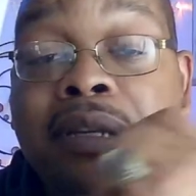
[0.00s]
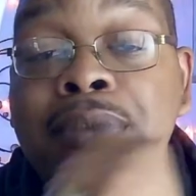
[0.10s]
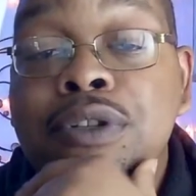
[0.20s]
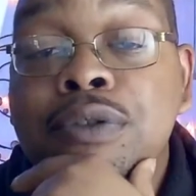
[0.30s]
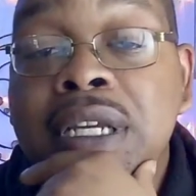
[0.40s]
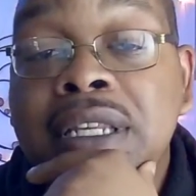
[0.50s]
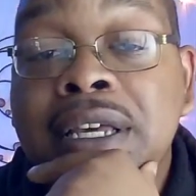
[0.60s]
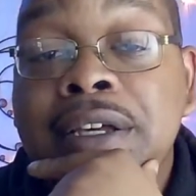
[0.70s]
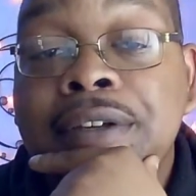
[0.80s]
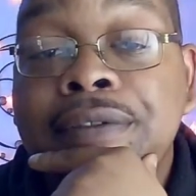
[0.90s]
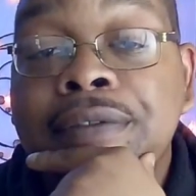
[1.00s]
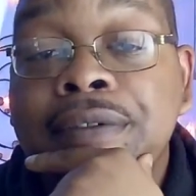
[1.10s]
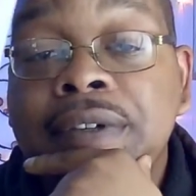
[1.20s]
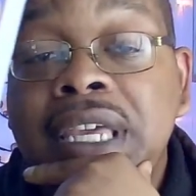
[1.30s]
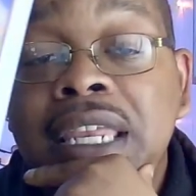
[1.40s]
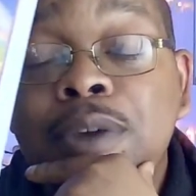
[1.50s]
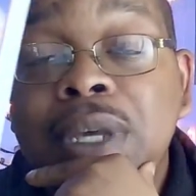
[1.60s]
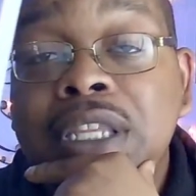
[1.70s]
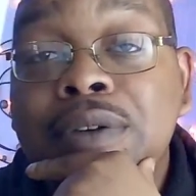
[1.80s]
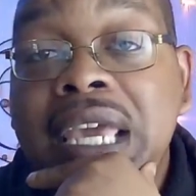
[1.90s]
demonstrate love in any way
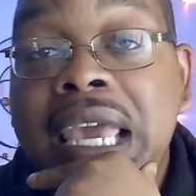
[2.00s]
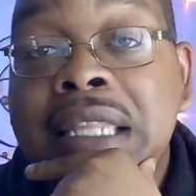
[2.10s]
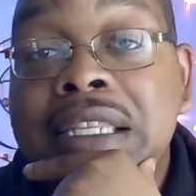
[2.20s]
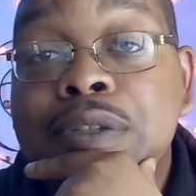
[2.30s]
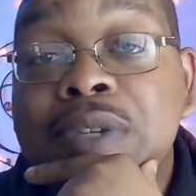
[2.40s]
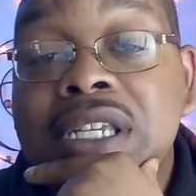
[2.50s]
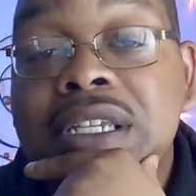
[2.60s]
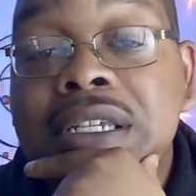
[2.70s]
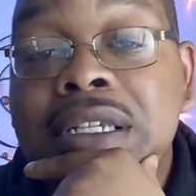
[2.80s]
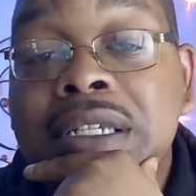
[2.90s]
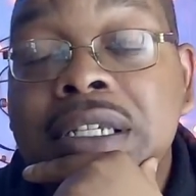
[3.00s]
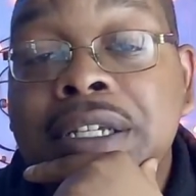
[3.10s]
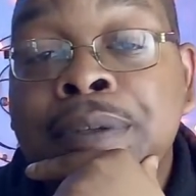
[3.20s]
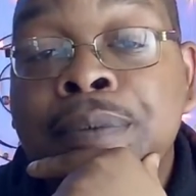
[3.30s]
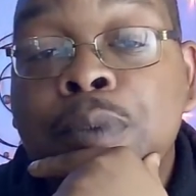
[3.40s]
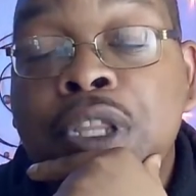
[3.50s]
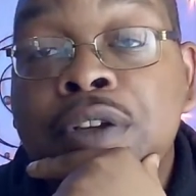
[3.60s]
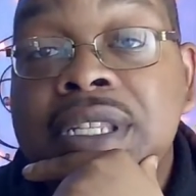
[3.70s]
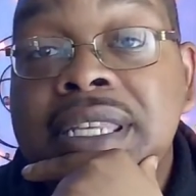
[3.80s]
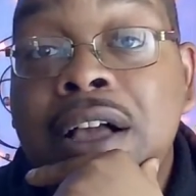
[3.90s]
that you can this week with
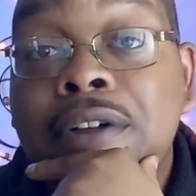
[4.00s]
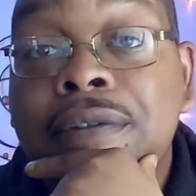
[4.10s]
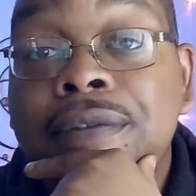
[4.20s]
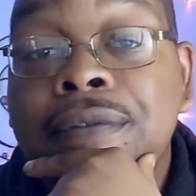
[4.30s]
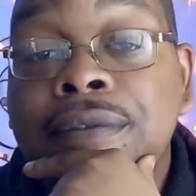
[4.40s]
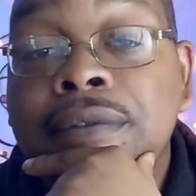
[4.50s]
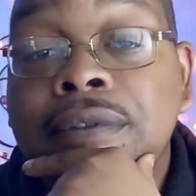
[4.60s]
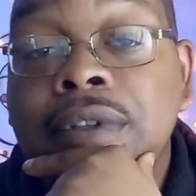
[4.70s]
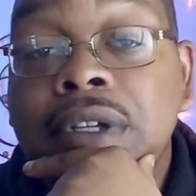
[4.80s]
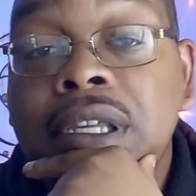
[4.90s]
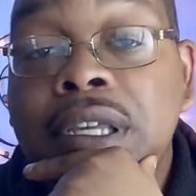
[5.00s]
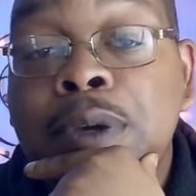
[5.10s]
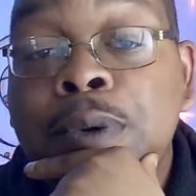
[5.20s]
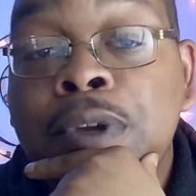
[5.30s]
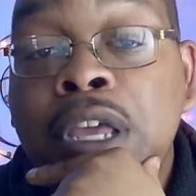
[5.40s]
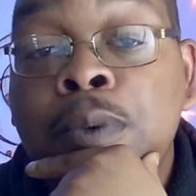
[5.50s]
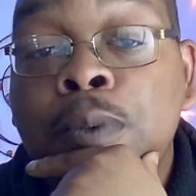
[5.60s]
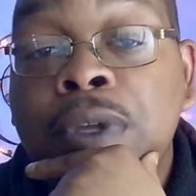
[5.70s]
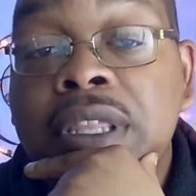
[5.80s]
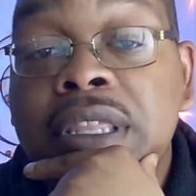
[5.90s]
yourself and
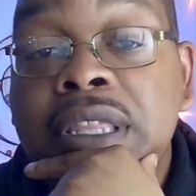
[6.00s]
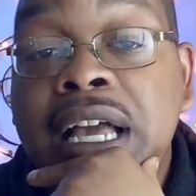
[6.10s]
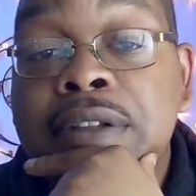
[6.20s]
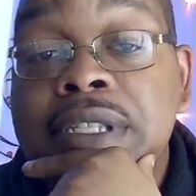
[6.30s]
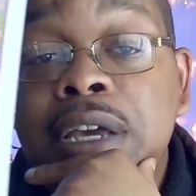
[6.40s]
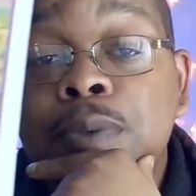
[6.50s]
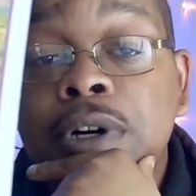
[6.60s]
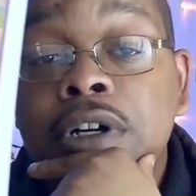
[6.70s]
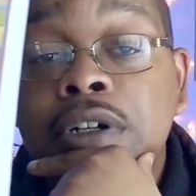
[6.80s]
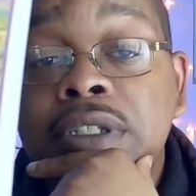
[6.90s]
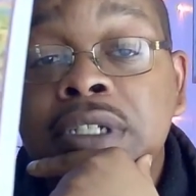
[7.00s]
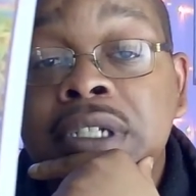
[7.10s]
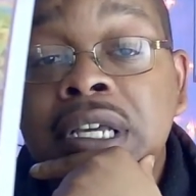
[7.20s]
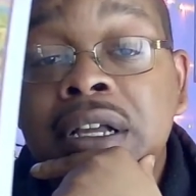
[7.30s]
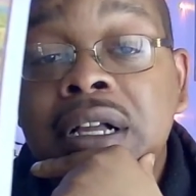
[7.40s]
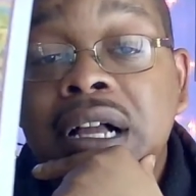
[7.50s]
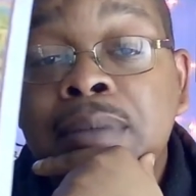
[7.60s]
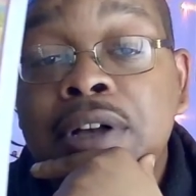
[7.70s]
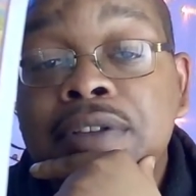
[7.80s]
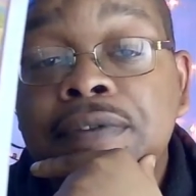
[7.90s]
with the outside world.
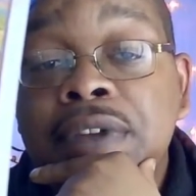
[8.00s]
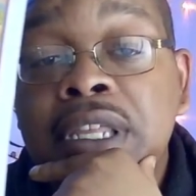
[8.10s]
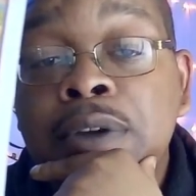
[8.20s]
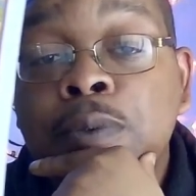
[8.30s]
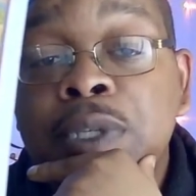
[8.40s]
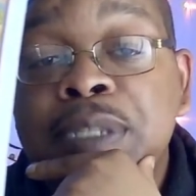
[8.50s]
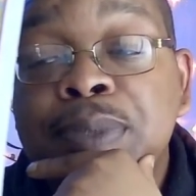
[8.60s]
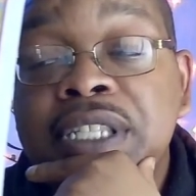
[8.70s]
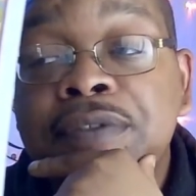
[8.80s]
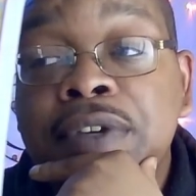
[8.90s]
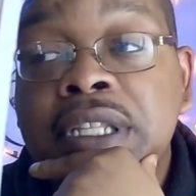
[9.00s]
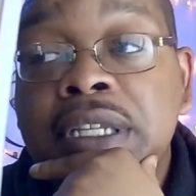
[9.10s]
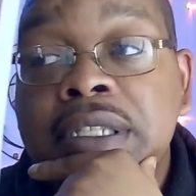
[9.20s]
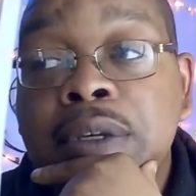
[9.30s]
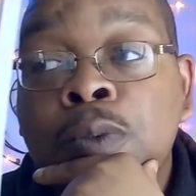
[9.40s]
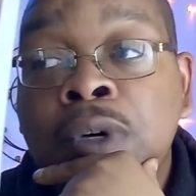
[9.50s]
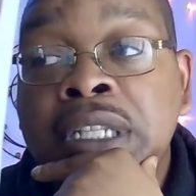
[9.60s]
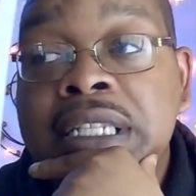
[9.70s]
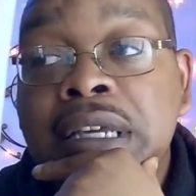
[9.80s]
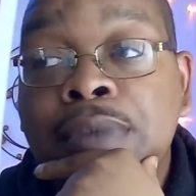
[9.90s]
I'm also feeling with specifically someone
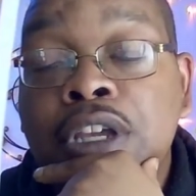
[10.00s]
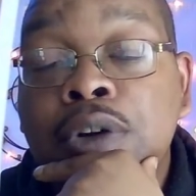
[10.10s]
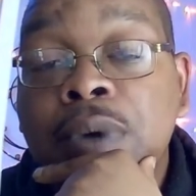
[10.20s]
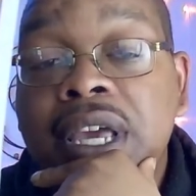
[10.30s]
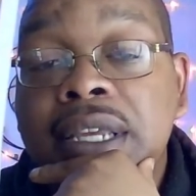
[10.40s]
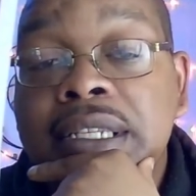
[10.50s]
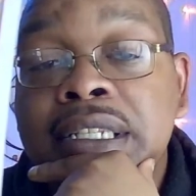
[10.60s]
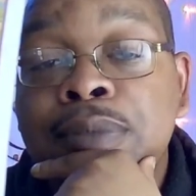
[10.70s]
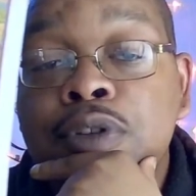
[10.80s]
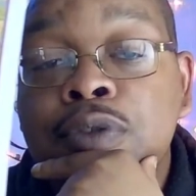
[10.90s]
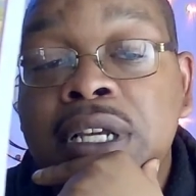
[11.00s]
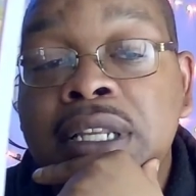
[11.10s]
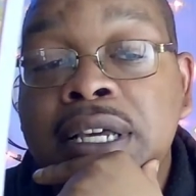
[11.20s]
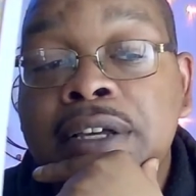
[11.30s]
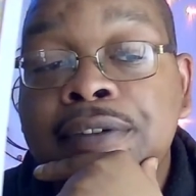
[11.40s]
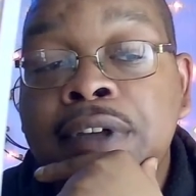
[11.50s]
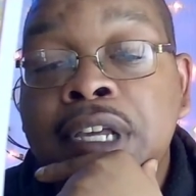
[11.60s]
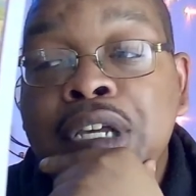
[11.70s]
that's coming your way to demonstrate love,